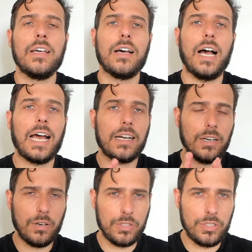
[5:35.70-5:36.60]
I highly
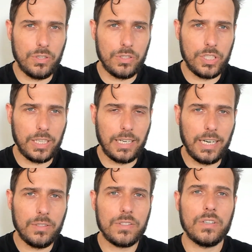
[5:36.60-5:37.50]
encourage you to go check that
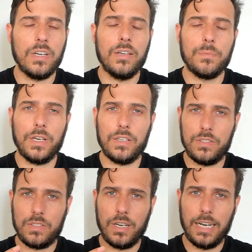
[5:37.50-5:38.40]
out,
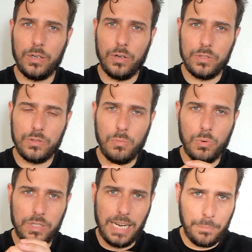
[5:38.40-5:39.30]
because I go into more
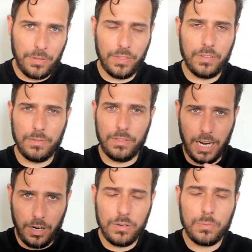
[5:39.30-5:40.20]
depth
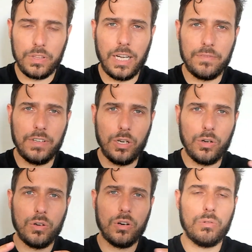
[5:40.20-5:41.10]
there with that
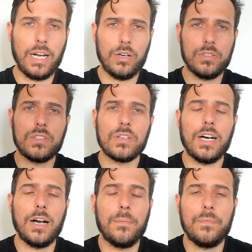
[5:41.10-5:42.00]
video around
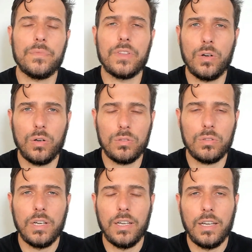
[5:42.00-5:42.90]
the nodal
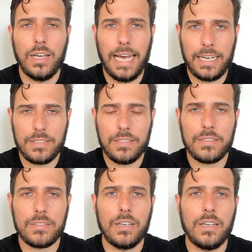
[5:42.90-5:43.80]

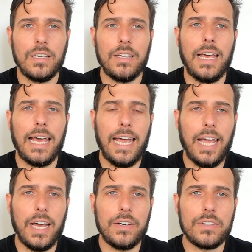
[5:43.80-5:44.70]
axis.
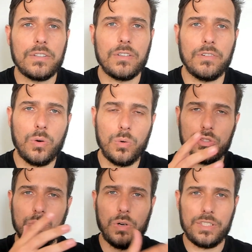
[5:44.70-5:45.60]
And of
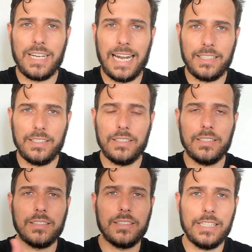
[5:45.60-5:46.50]
course, what Saturn
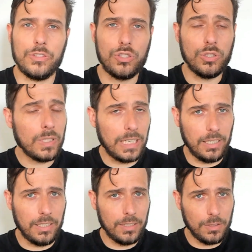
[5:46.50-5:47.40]
is
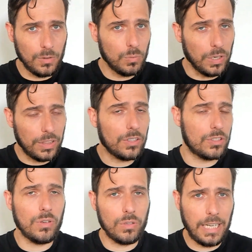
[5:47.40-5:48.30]
doing with this
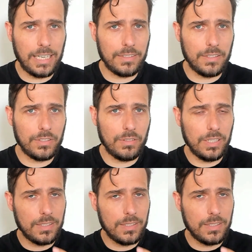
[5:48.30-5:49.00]
nodal axis, right?